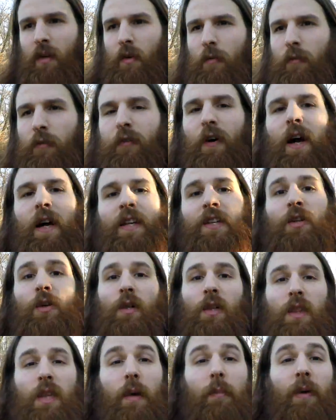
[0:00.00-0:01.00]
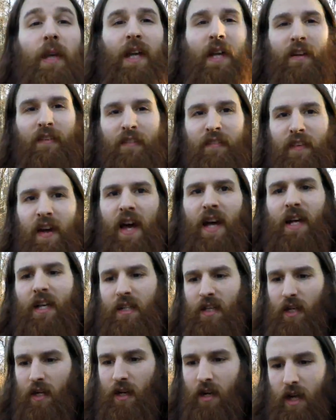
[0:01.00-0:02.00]
Find your limiting
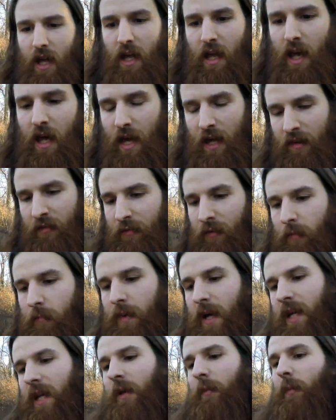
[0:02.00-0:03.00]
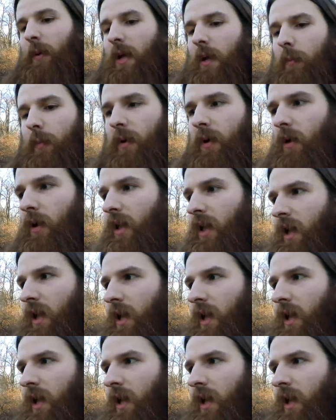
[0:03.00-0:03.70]
factor. And for many people,